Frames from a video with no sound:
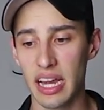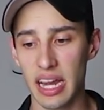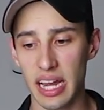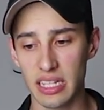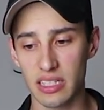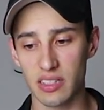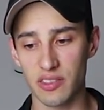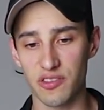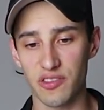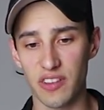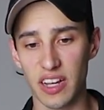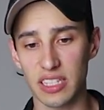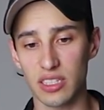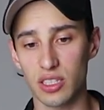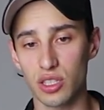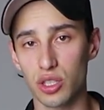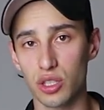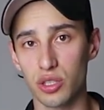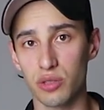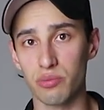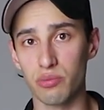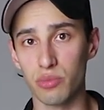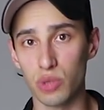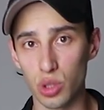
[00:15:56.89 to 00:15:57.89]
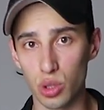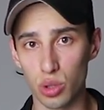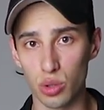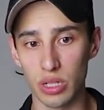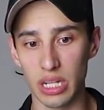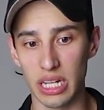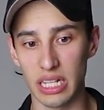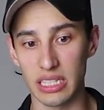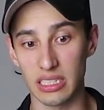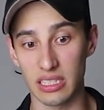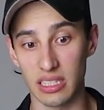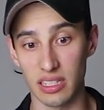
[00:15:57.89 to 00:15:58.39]
It's affecting your mood.
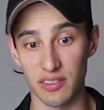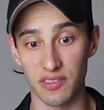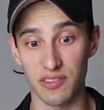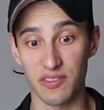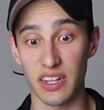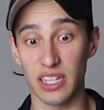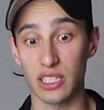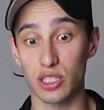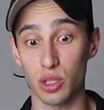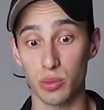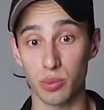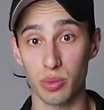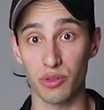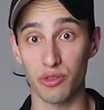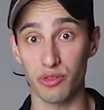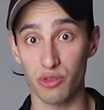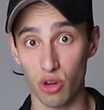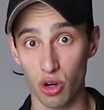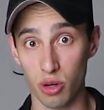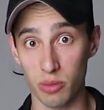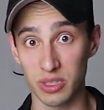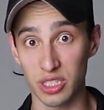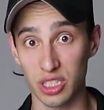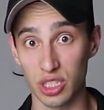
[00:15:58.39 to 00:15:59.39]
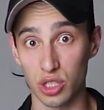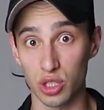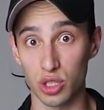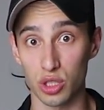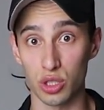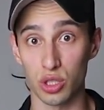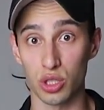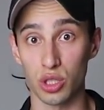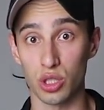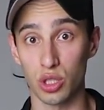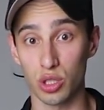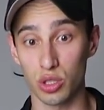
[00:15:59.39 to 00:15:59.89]
It's going to affect your performance in your
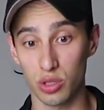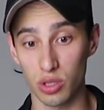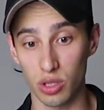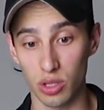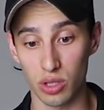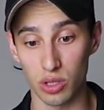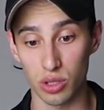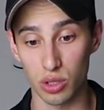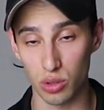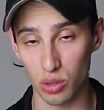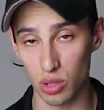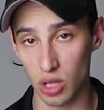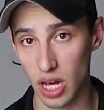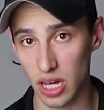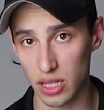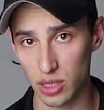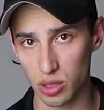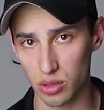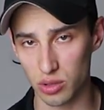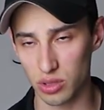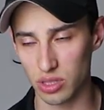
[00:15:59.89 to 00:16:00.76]
neurological